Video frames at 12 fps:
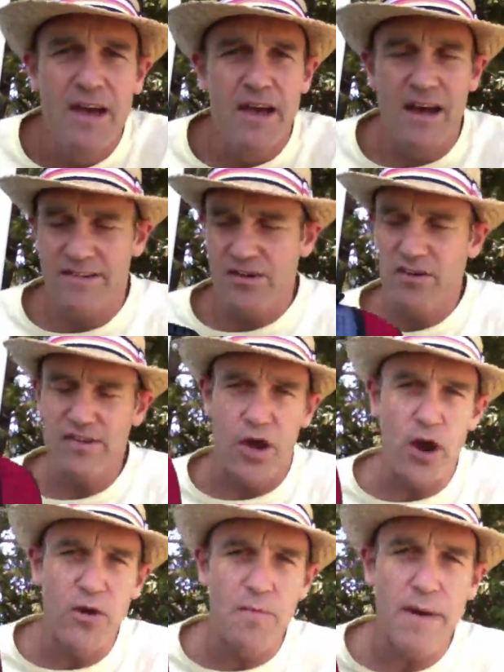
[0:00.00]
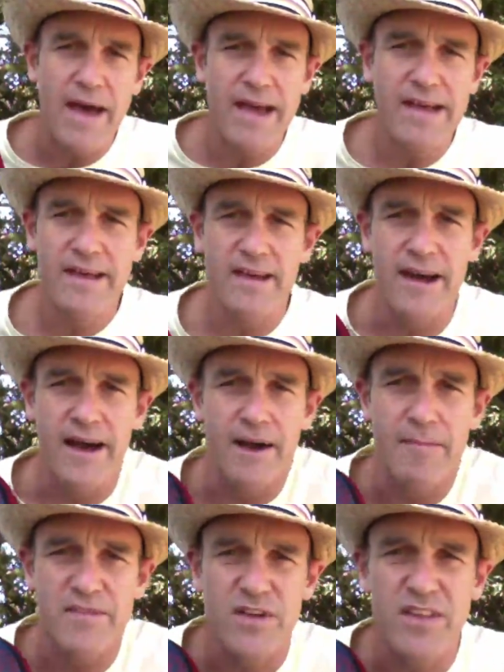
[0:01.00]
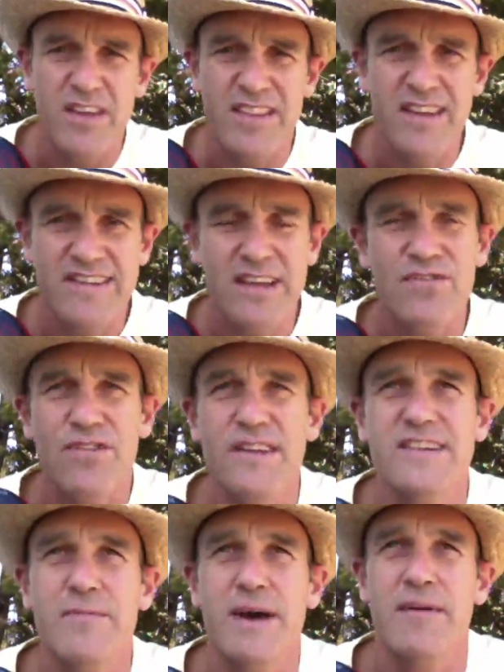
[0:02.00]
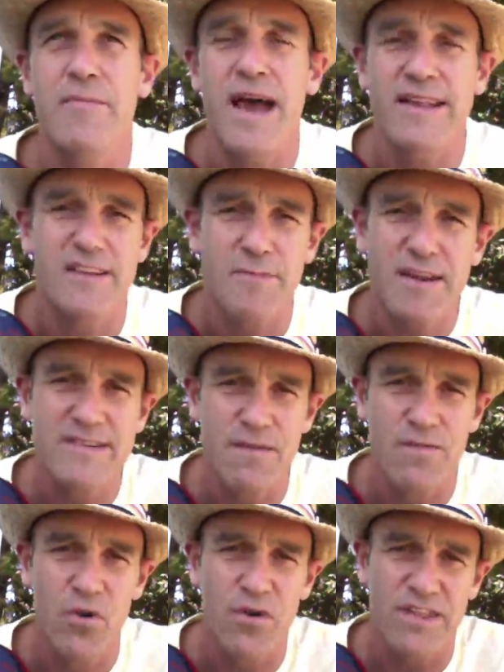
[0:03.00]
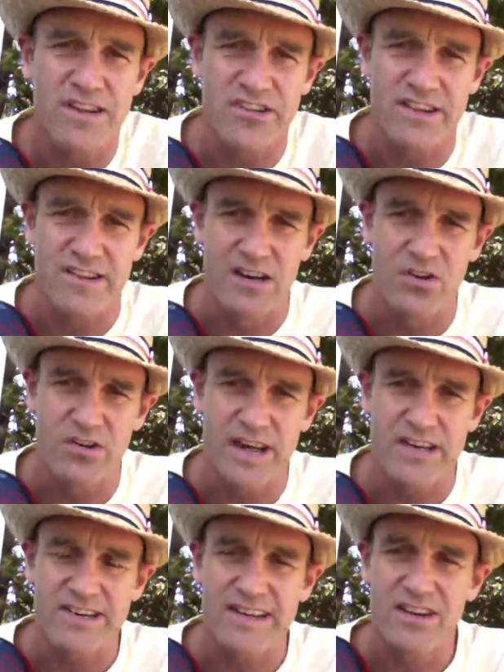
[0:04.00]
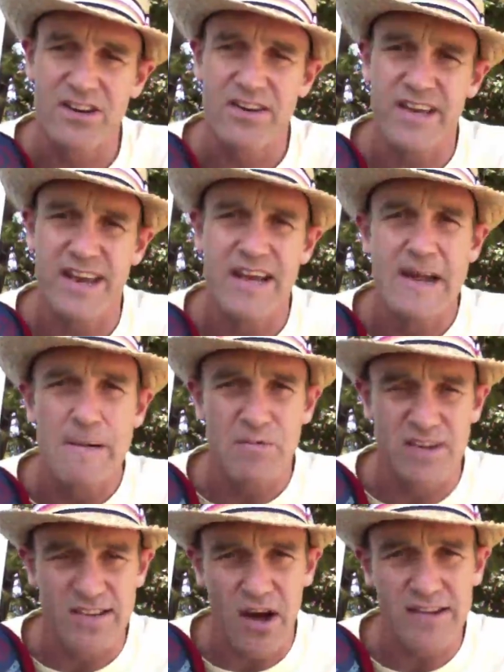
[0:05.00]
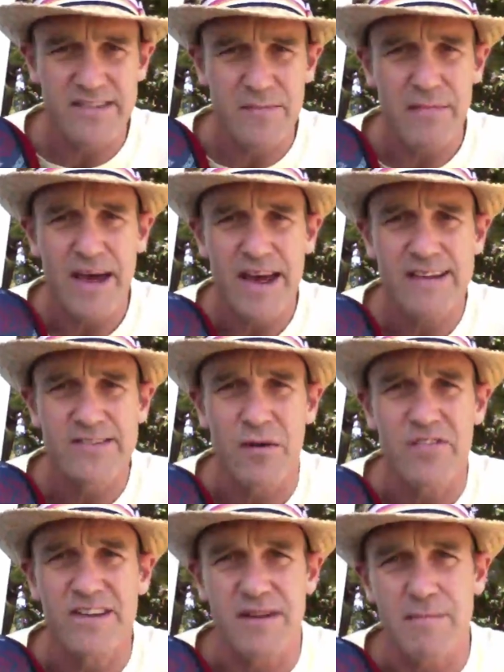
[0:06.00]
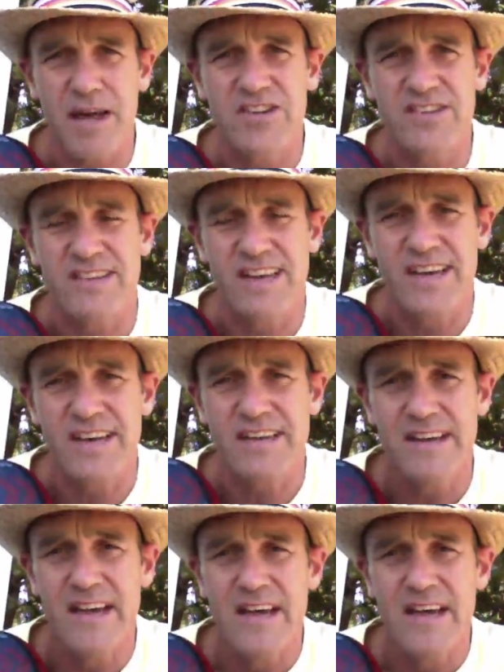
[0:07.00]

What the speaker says: It's a new totem bag. So the essential things about a bag, there's basically 4 things you need to look at. You need to look at the size of the bag, so obviously it matches the kid.